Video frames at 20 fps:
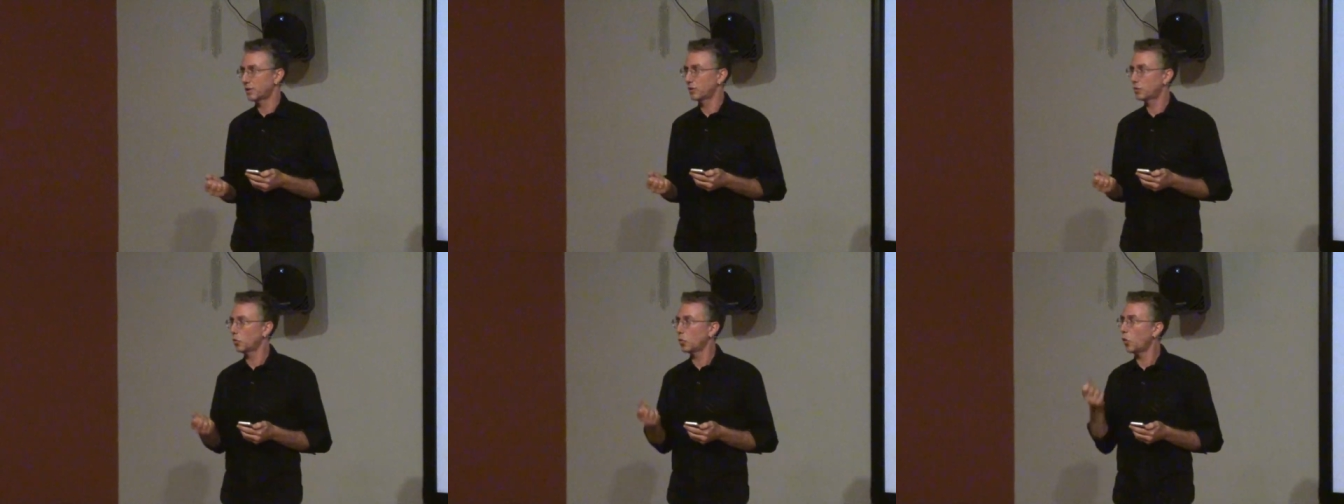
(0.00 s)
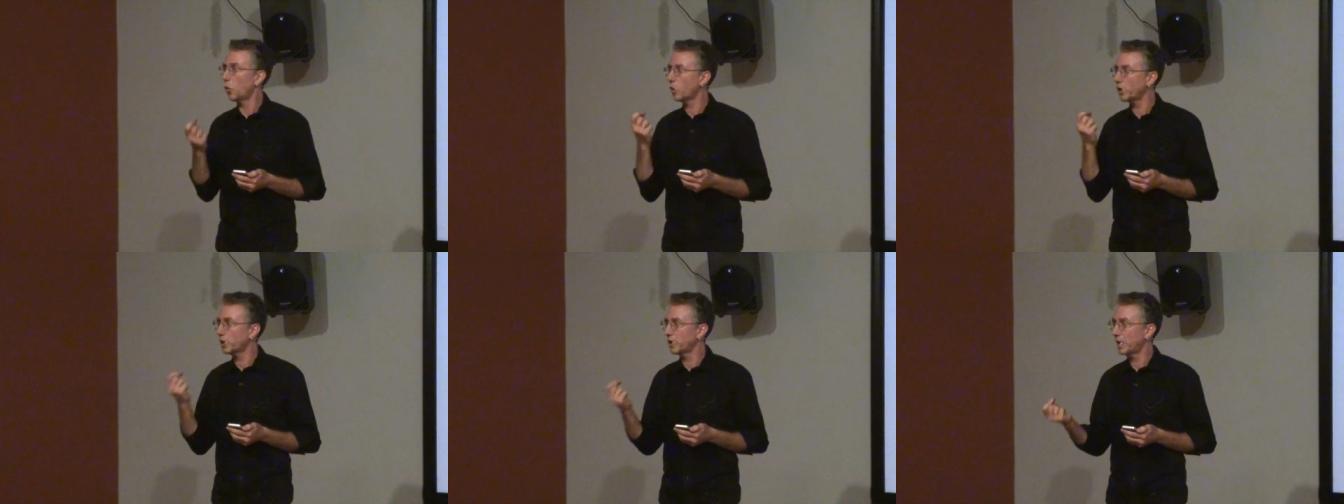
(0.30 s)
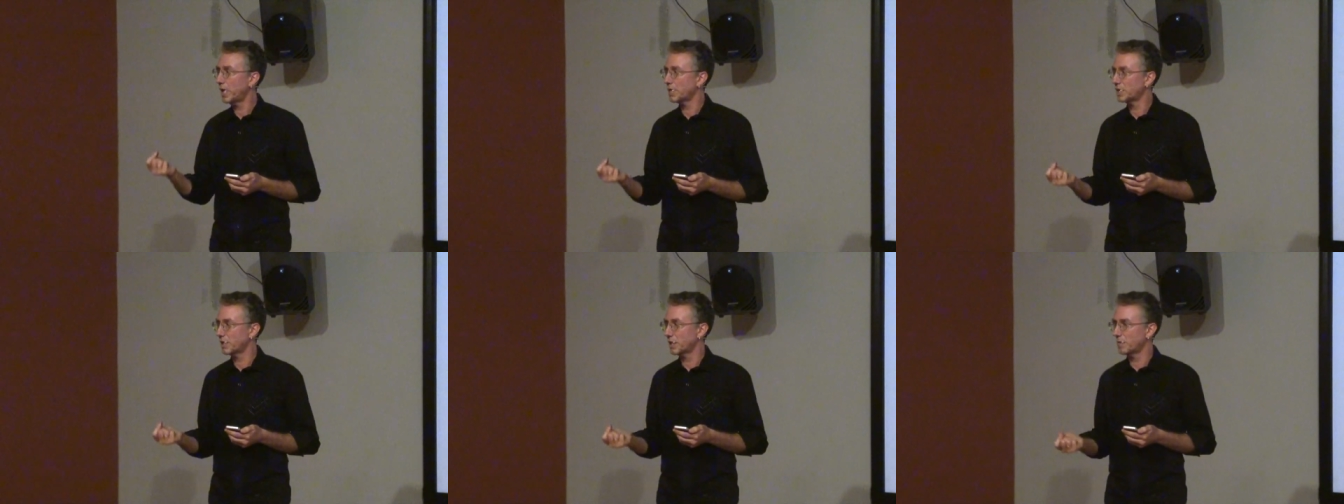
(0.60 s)
to
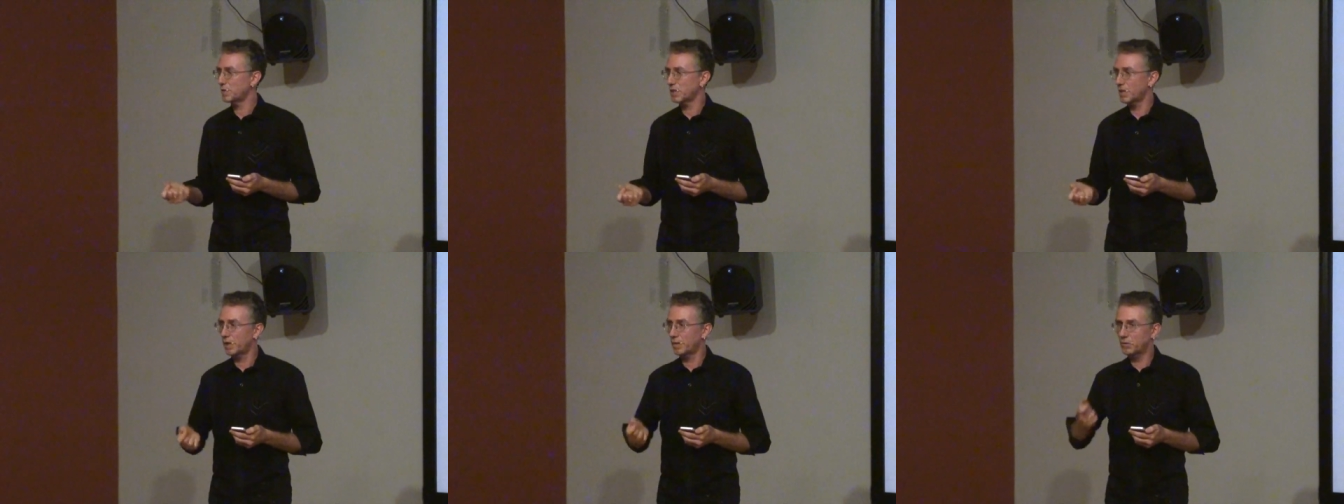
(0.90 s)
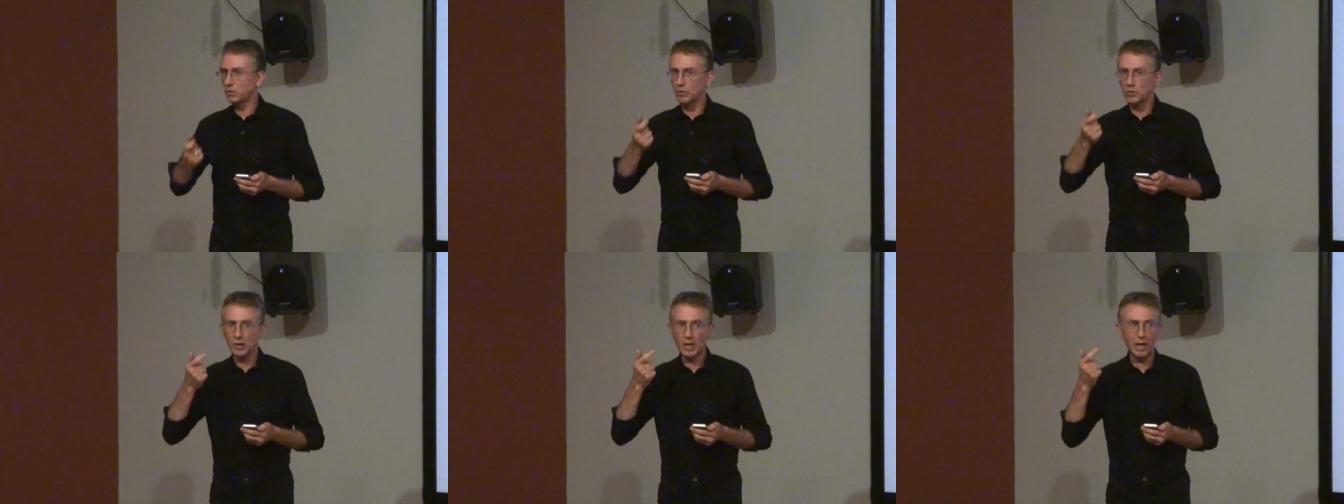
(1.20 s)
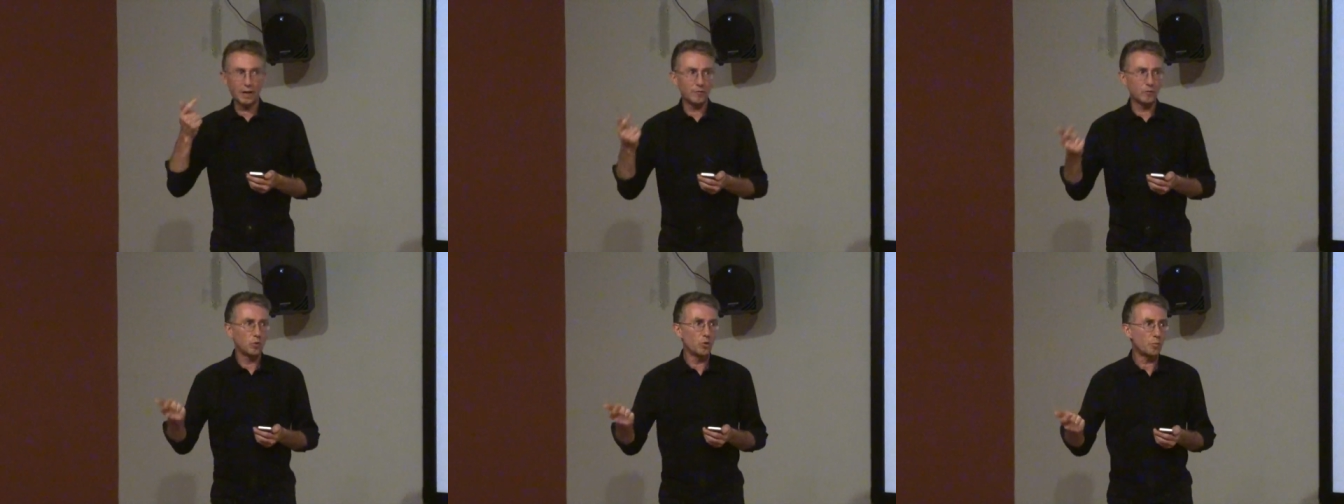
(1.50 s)
organize themselves, to
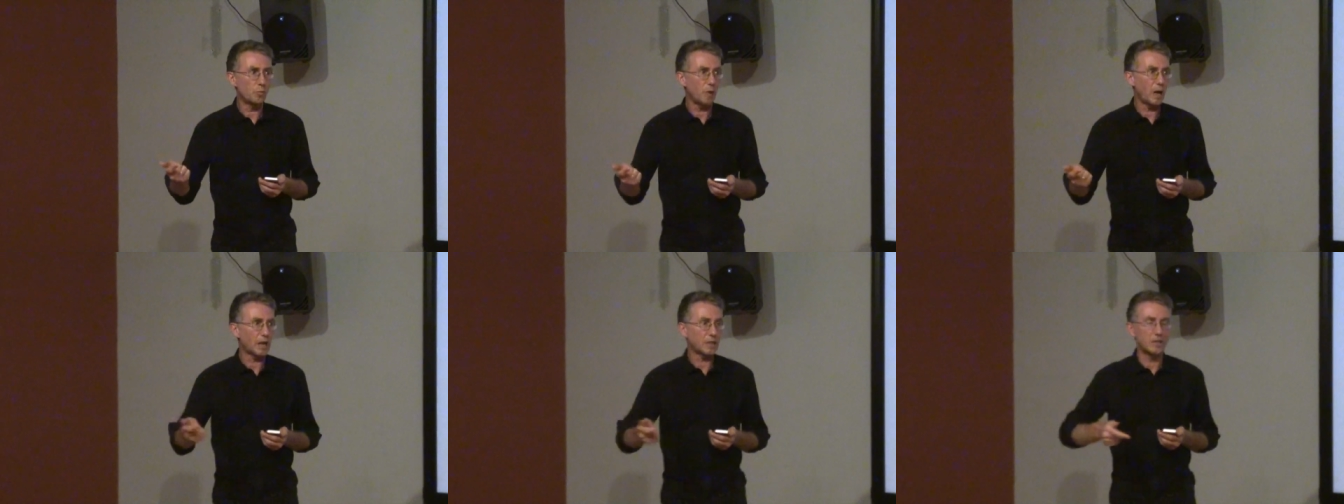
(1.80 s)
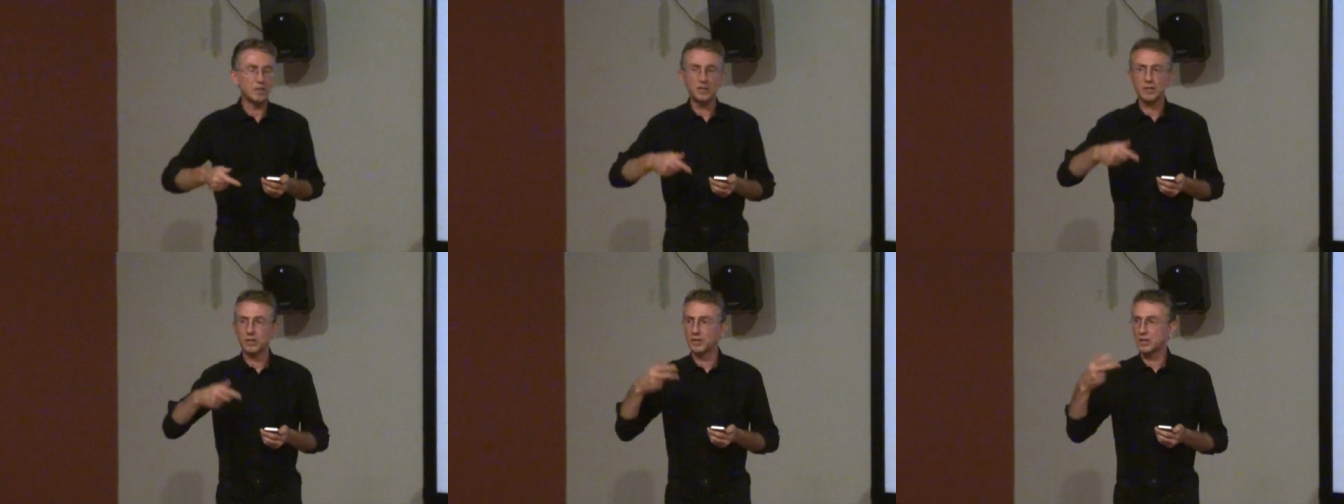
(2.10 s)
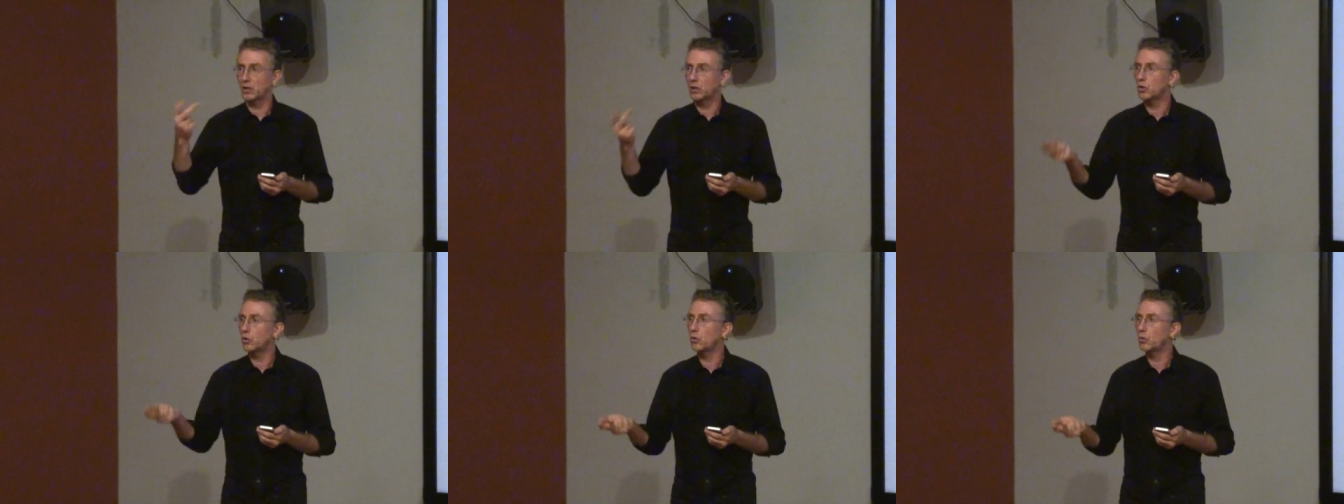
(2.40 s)
have new practices
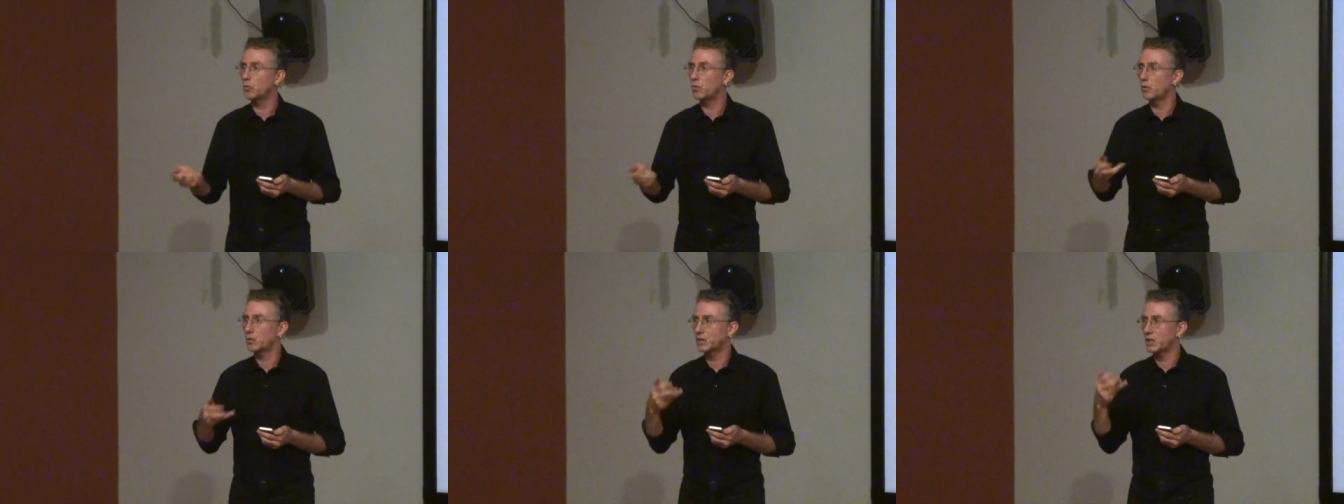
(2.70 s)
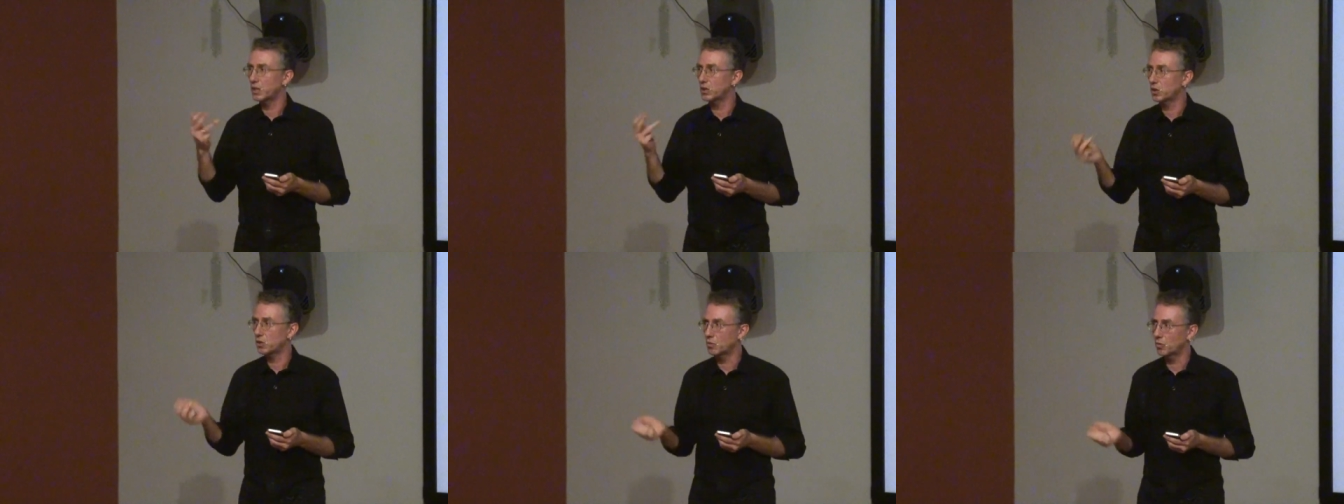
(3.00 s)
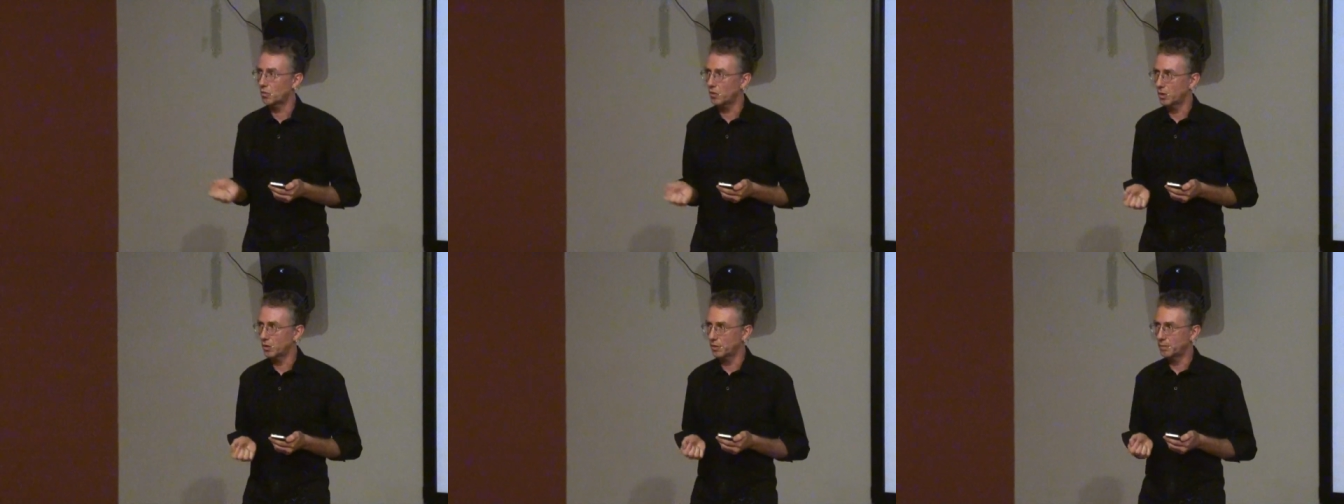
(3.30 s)
and new rules and
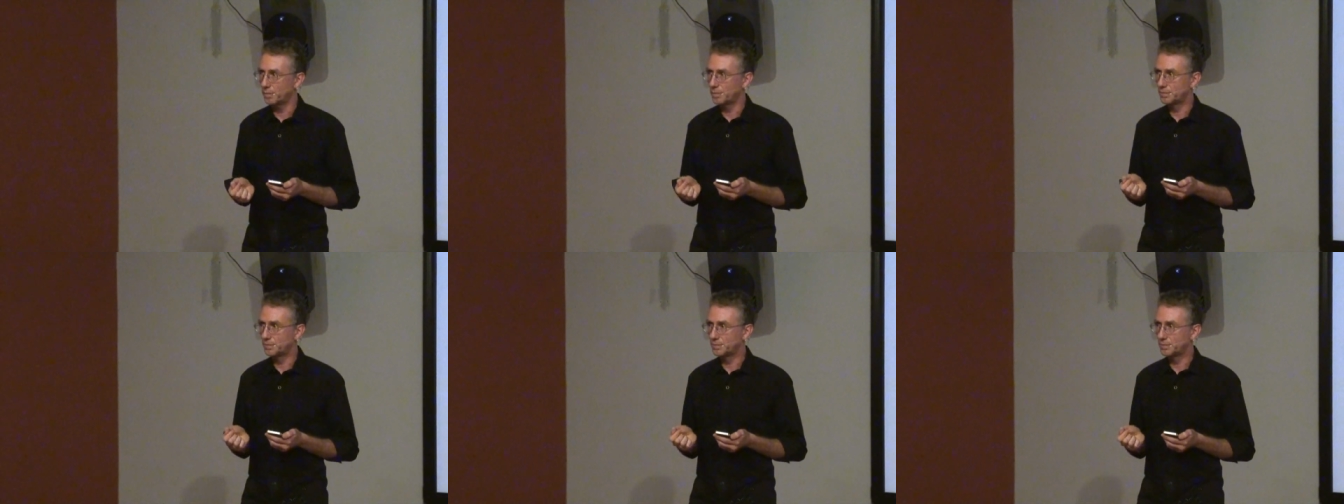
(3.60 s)
so on.